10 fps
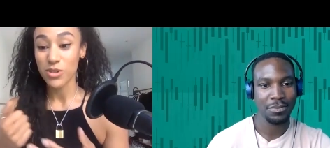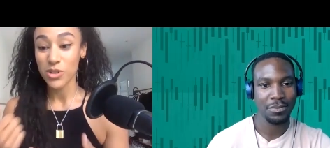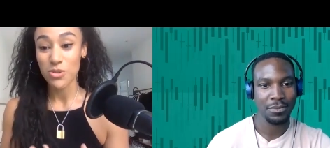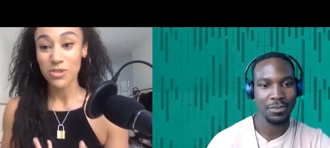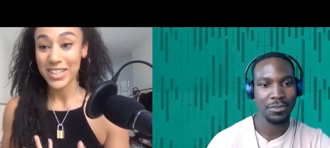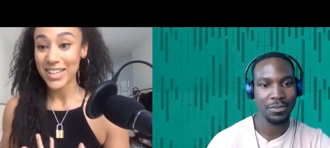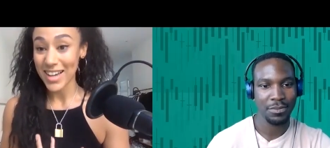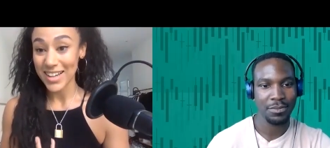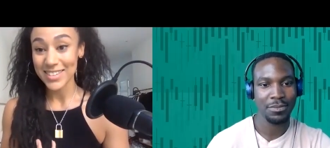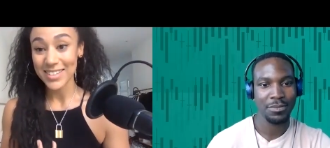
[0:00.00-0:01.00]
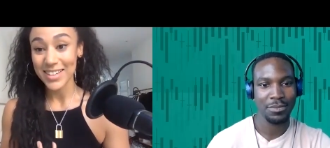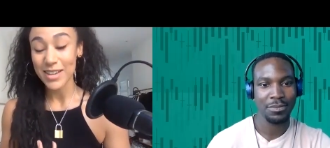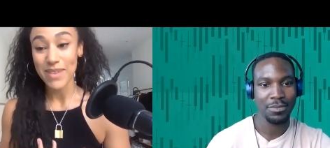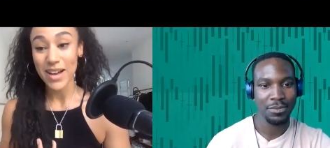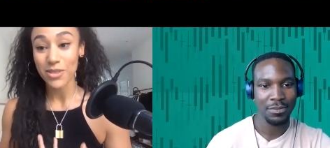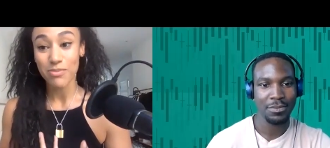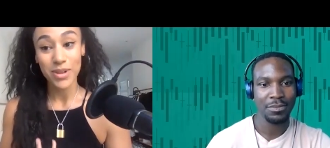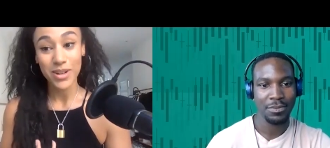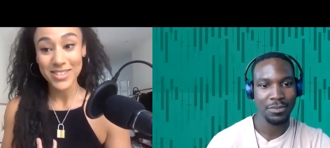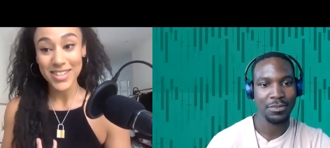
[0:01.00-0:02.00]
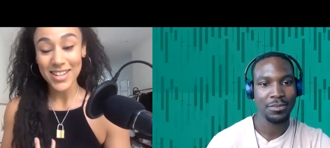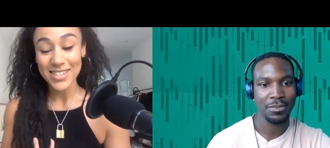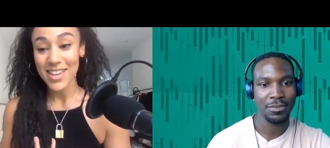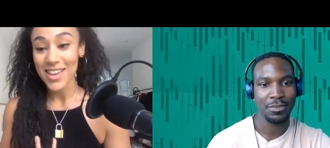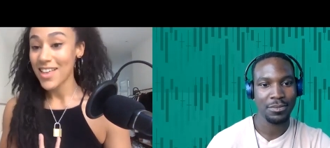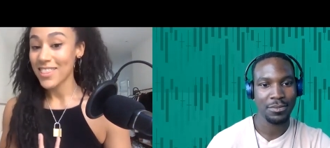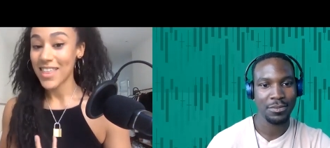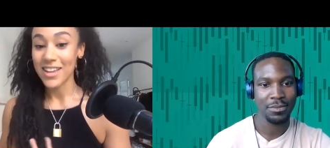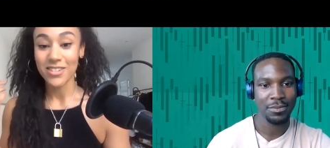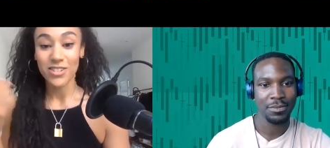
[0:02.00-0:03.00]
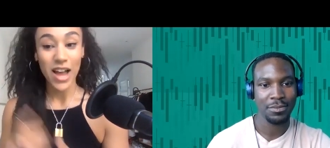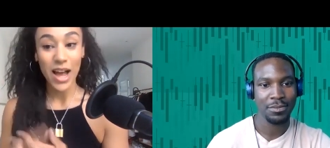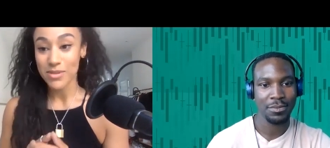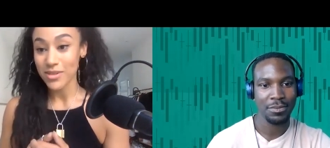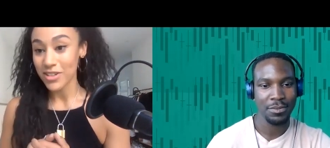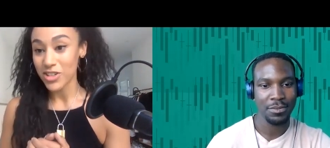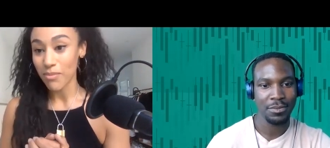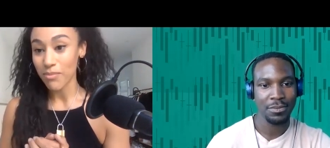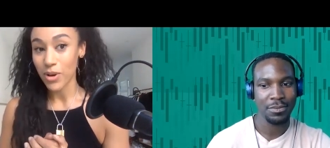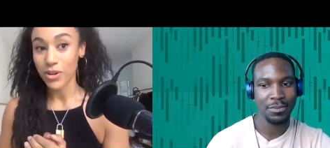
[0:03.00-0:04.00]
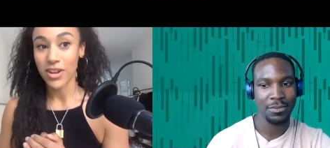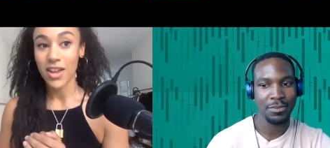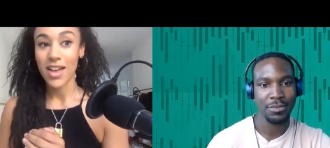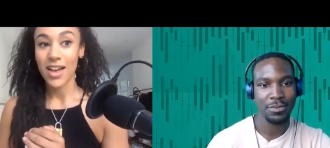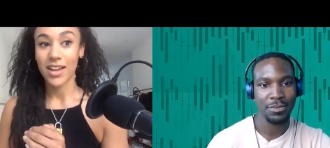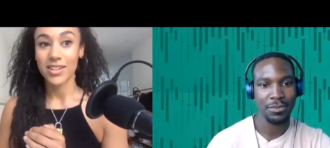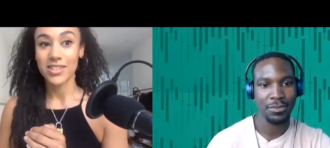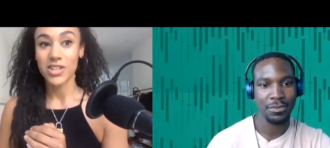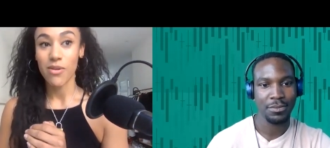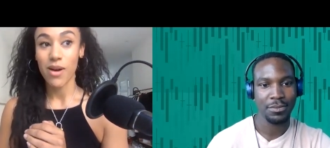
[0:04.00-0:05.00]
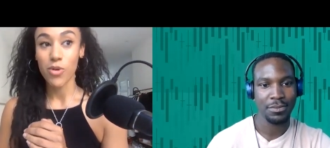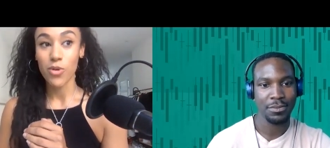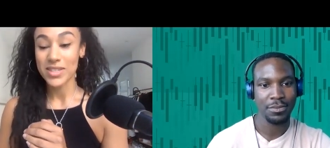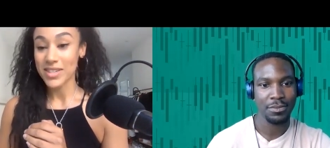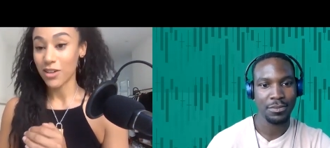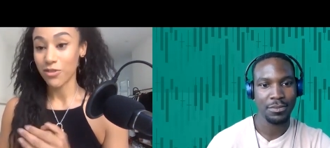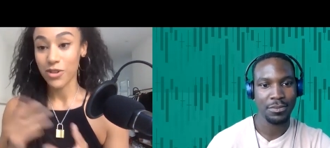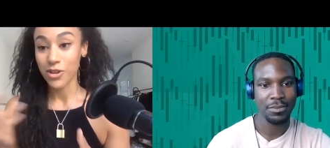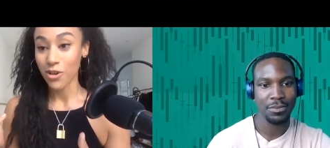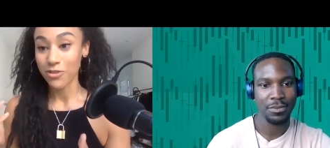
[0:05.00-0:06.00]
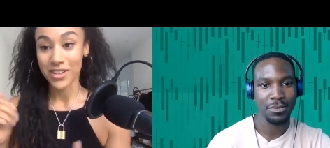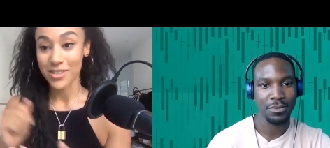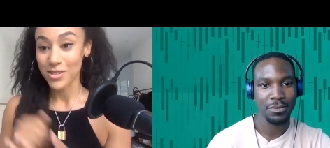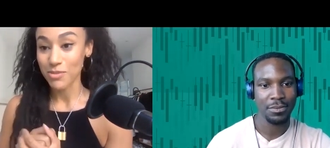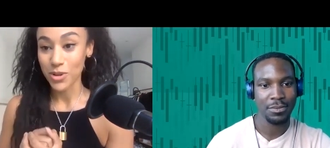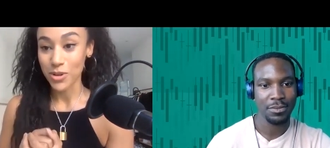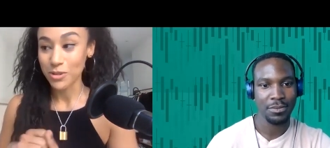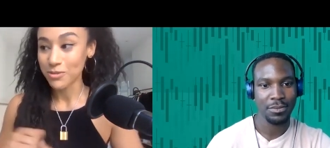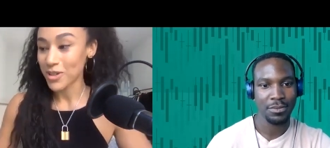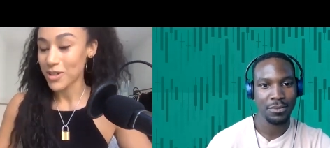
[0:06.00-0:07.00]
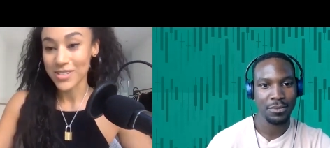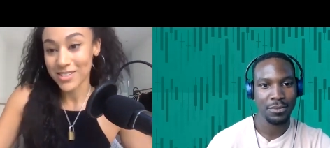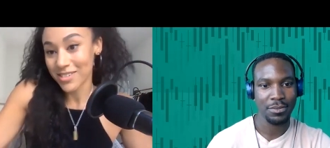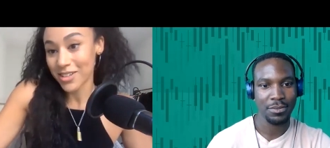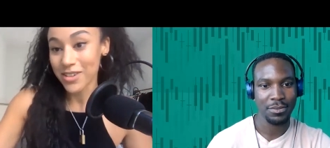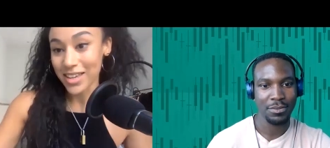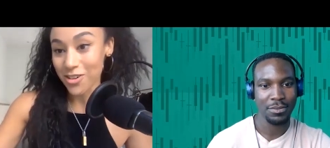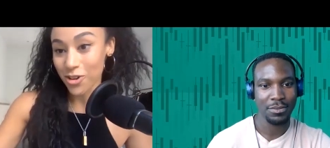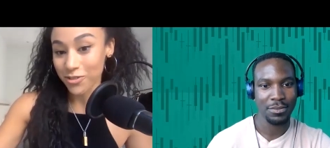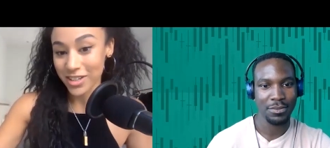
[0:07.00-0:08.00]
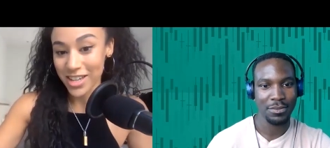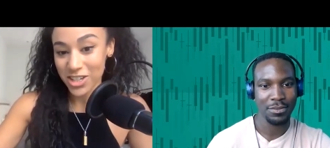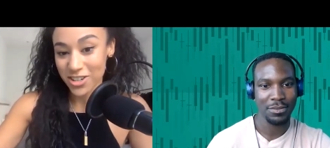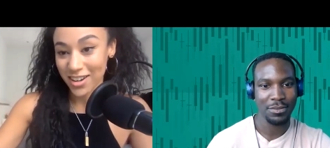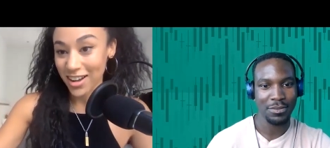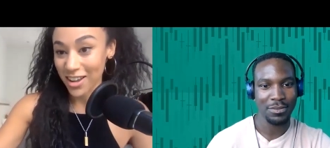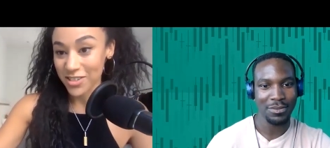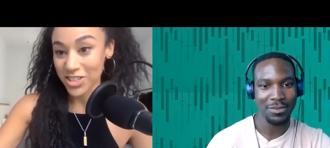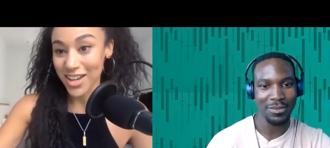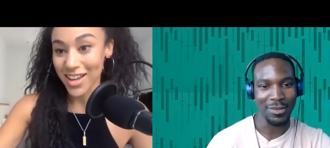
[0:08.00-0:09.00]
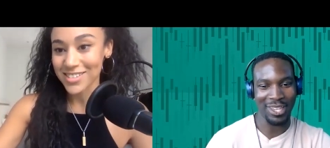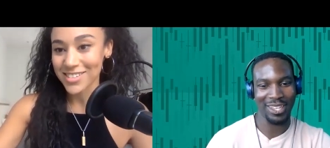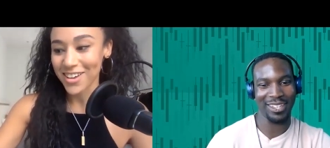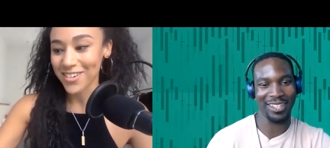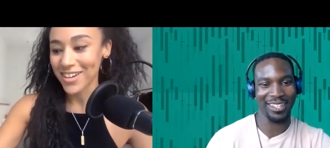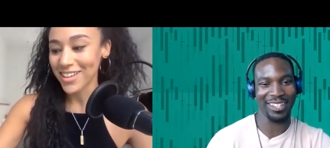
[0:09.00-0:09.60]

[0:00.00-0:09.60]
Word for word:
Speaker 1: talk really candidly about the process, then absolutely jump on. And you know, I'm always down for a coffee and a Zoom call because low key coffee addiction. I love a chat, so uh,